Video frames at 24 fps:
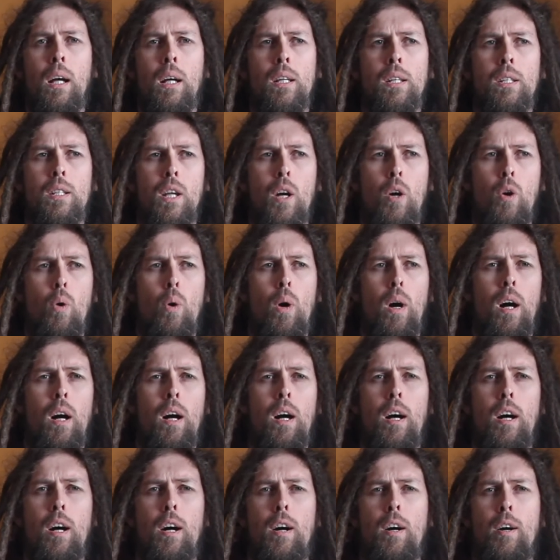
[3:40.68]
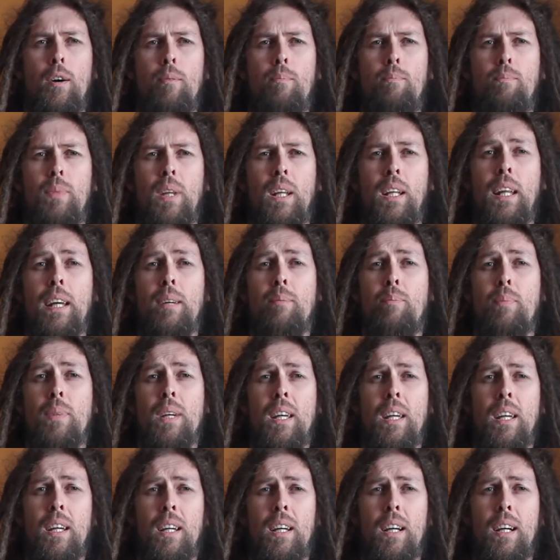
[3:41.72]
So let
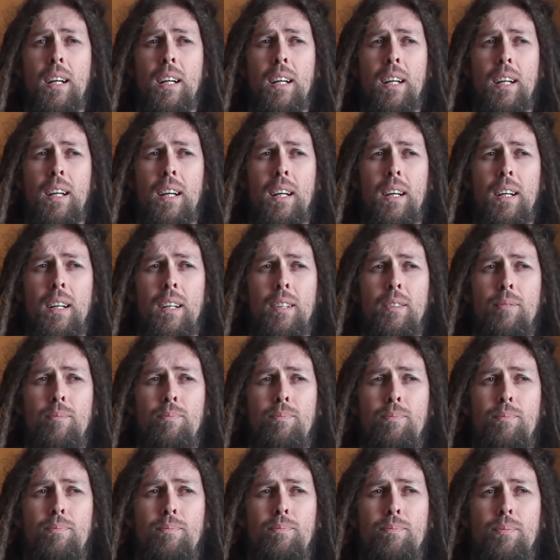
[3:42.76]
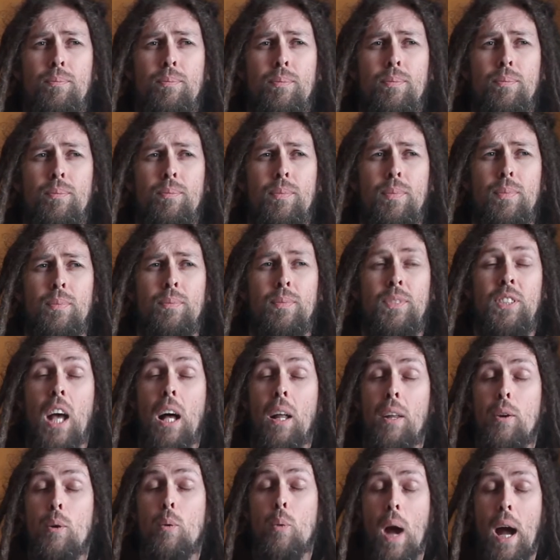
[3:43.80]
me
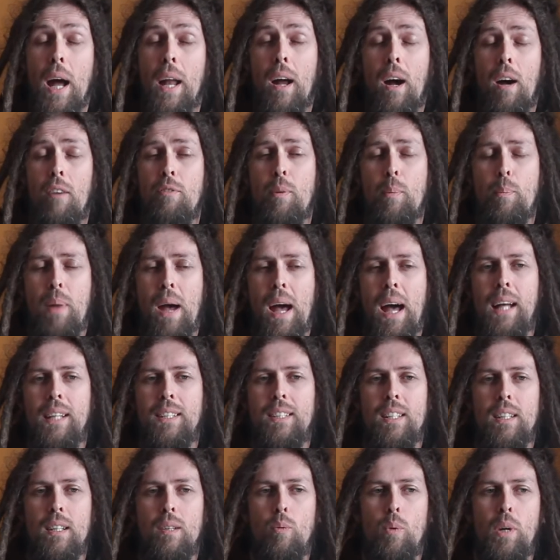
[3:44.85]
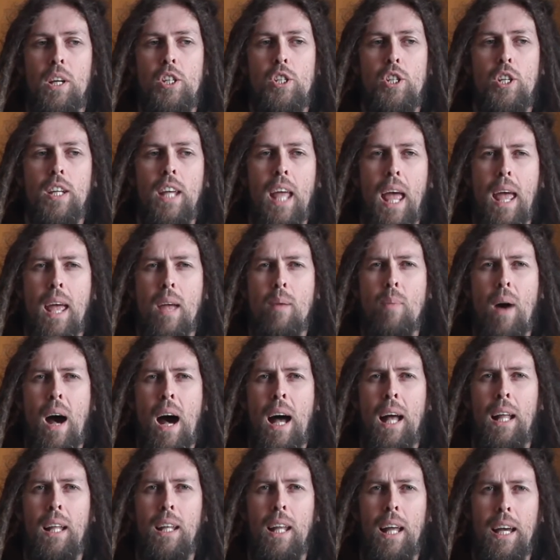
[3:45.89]
tell you right off the bat which game
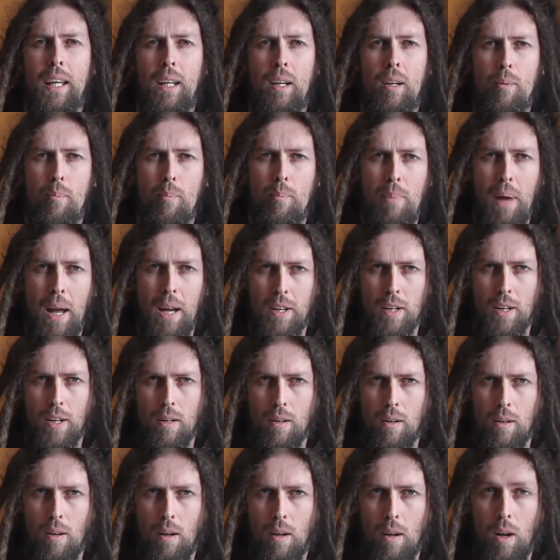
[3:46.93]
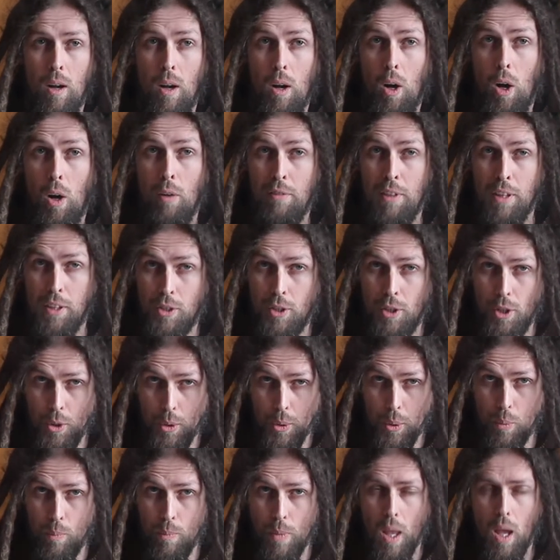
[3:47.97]
I like better of the
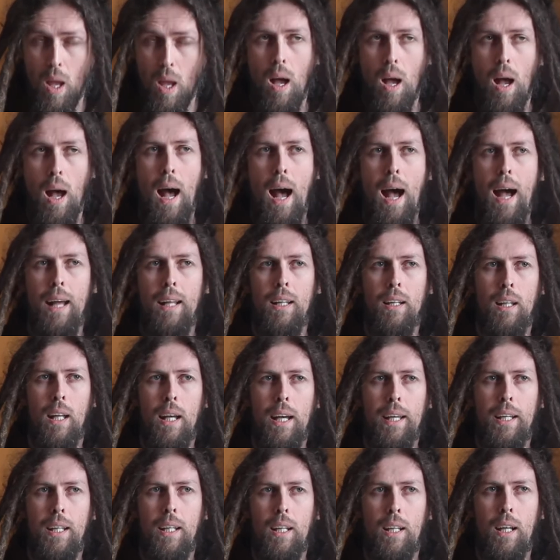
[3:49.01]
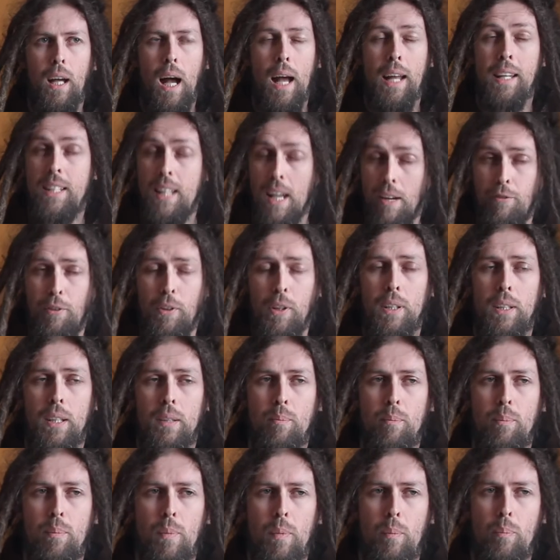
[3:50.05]
two. I
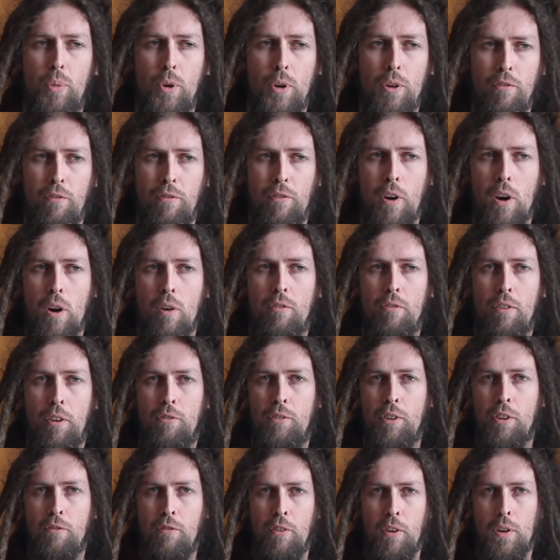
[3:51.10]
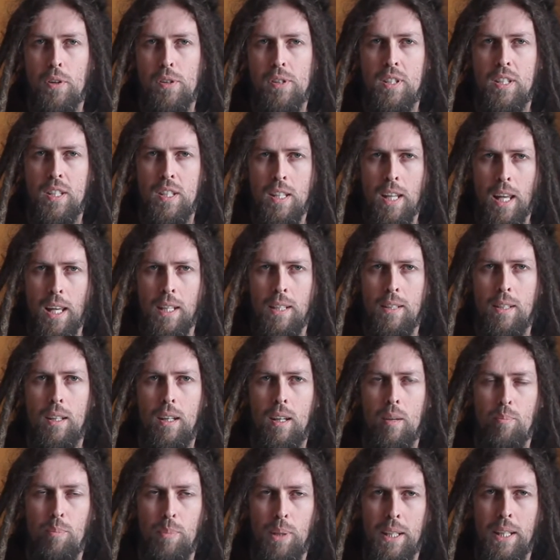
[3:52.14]
definitely prefer 51st State
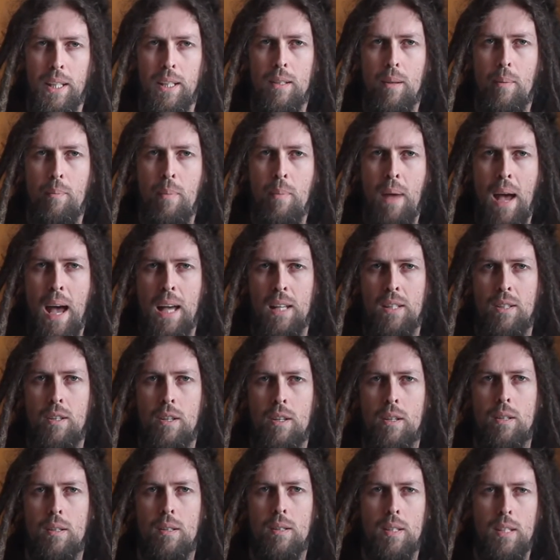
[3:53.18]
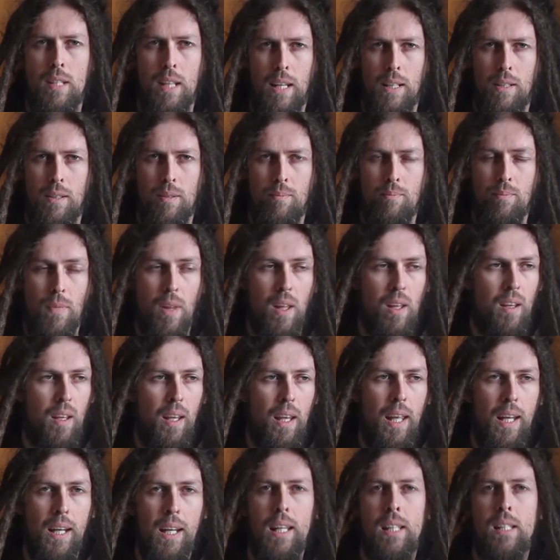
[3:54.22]
Complete Master Set.
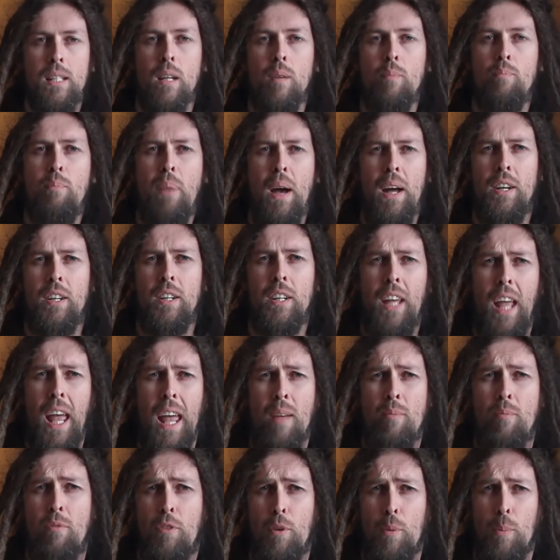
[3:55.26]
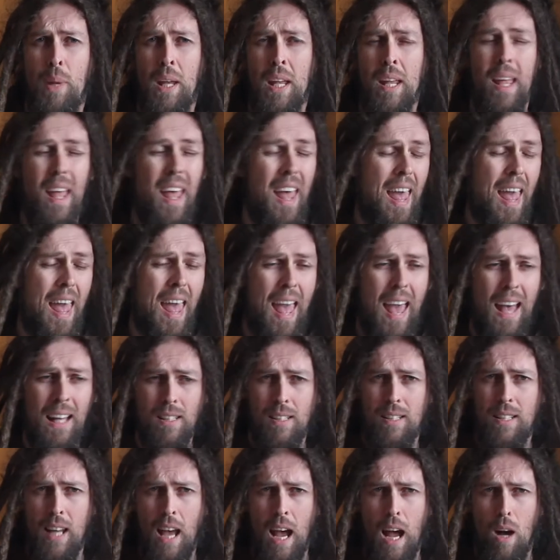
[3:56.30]
It is a better game for me,
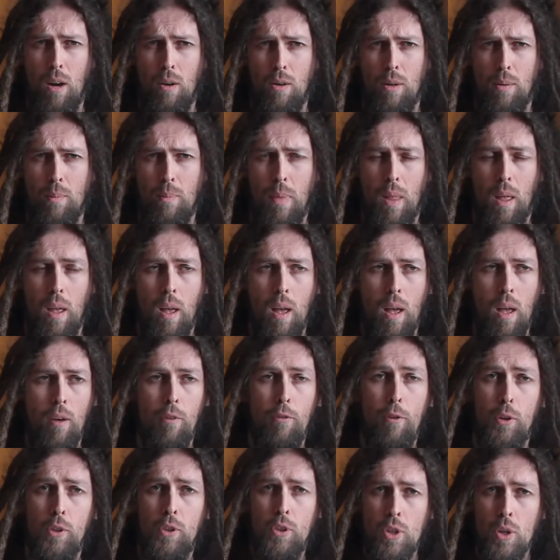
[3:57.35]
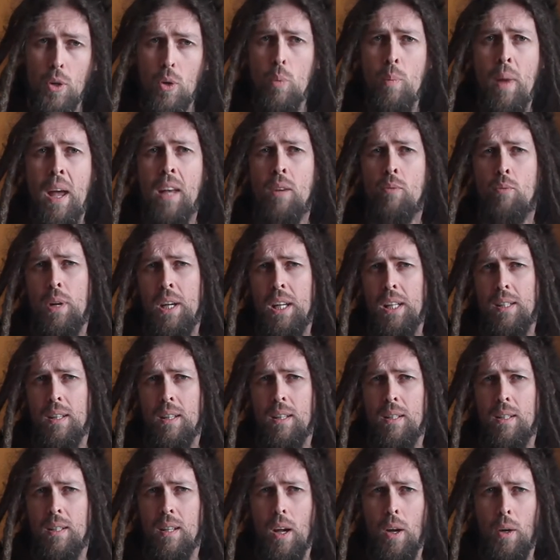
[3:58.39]
hands down, for two main
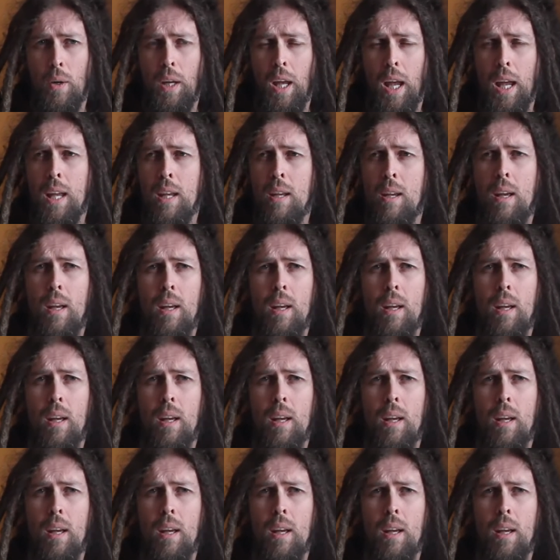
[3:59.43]
reasons, okay?